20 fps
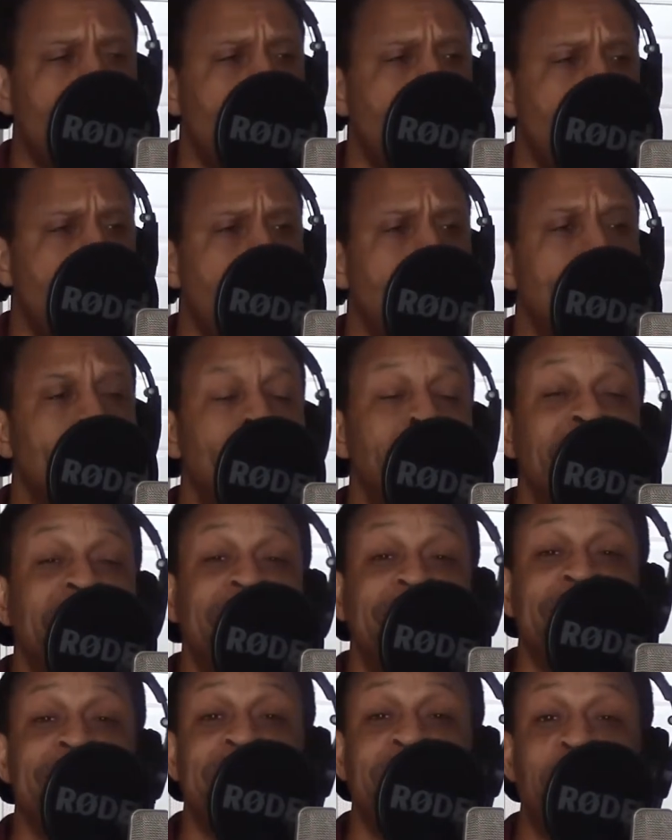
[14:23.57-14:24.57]
our
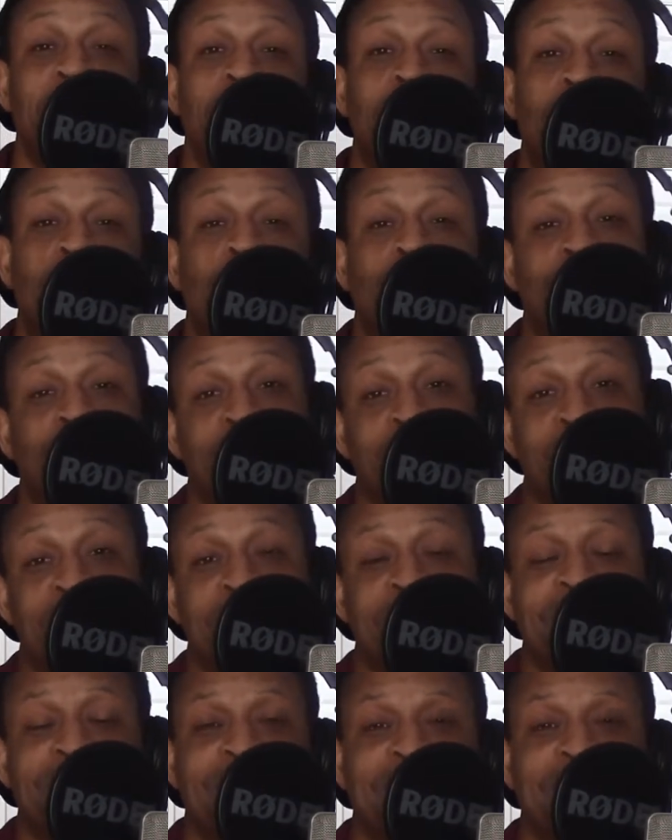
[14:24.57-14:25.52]
biggest supporters.